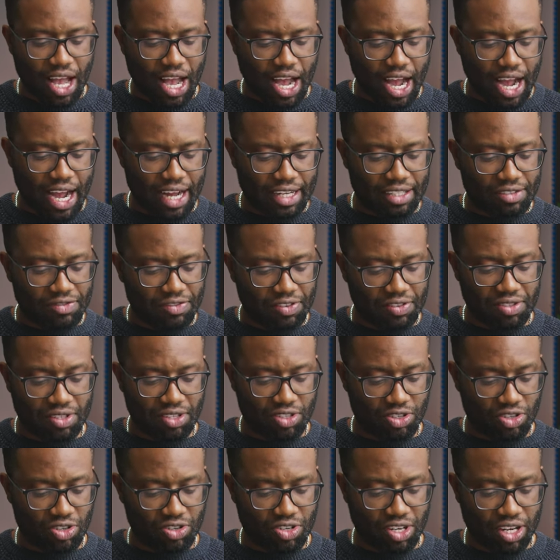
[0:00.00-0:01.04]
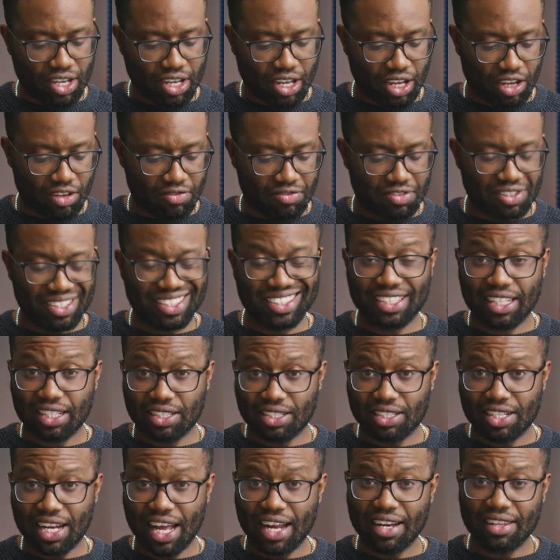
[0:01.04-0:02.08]
At 5600 Kelvin,
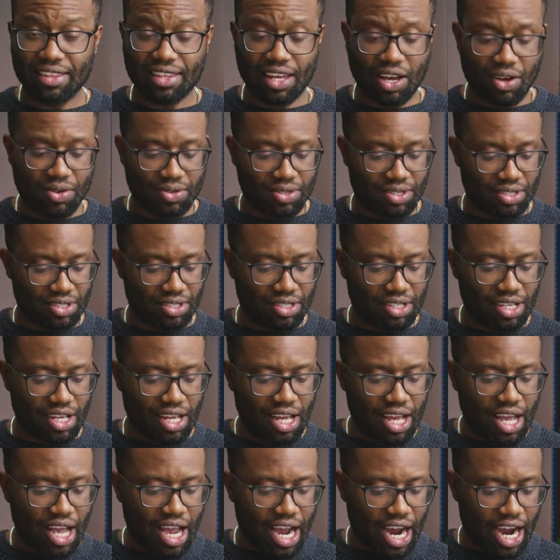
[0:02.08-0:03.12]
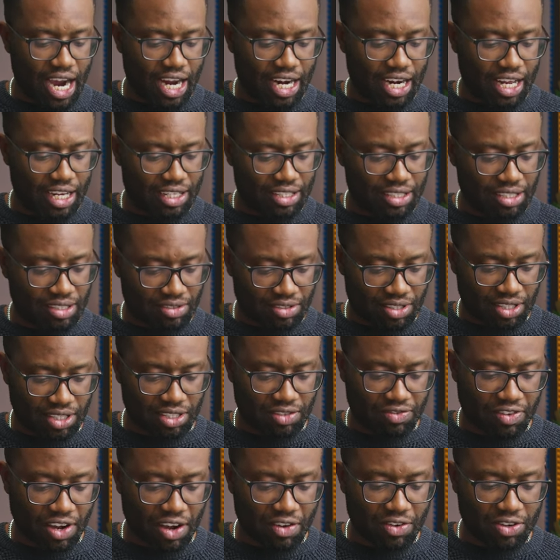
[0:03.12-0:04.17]
39,000, and at
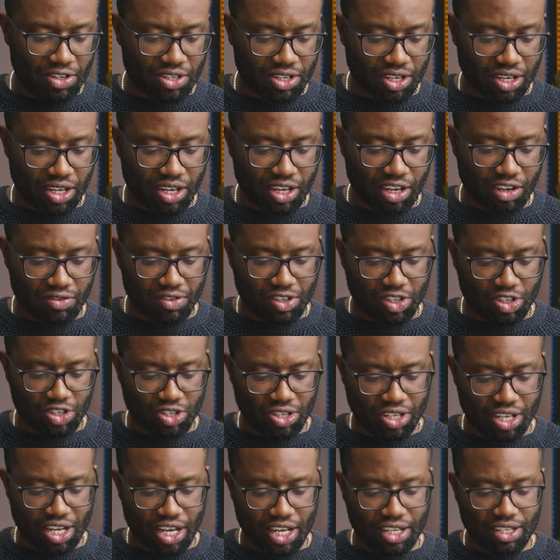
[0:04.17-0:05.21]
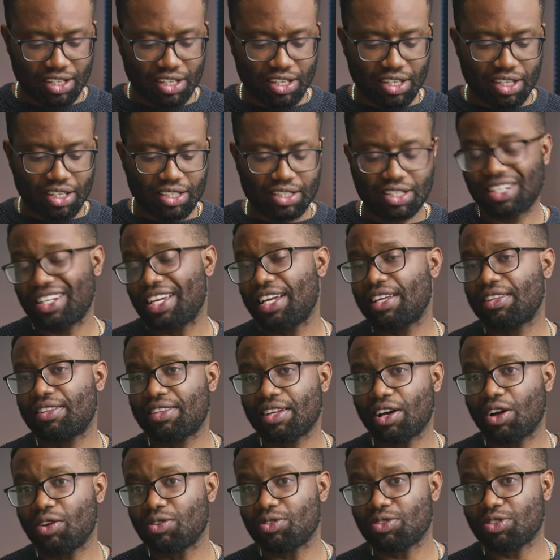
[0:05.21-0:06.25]
6500 Kelvin, you should get
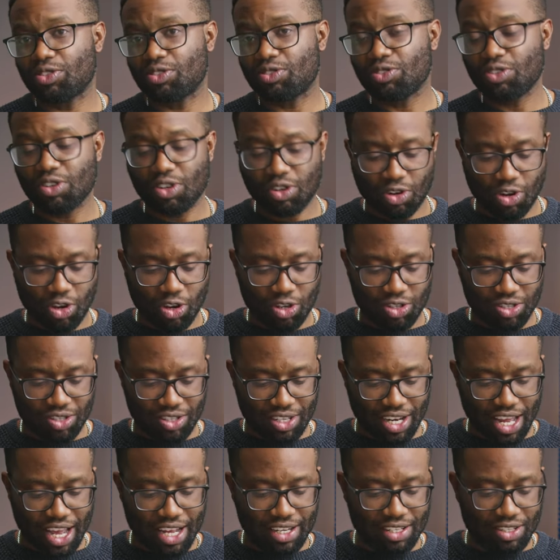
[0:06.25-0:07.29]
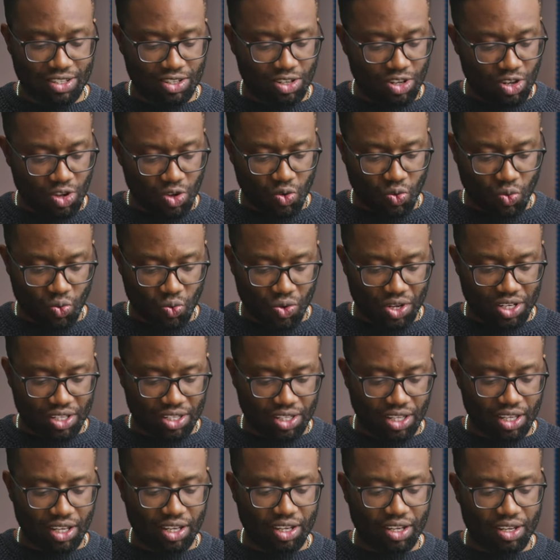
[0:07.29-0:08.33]
38,000 lux. That's with
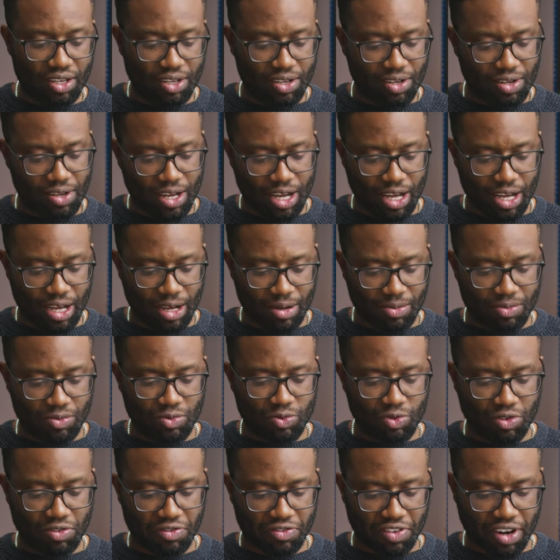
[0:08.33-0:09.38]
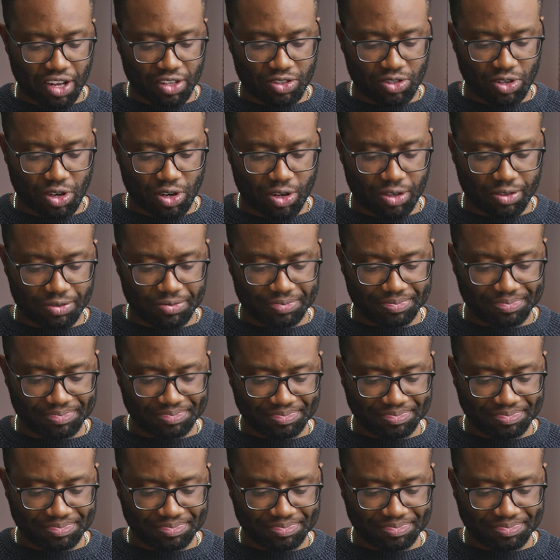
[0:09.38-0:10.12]
the reflector on.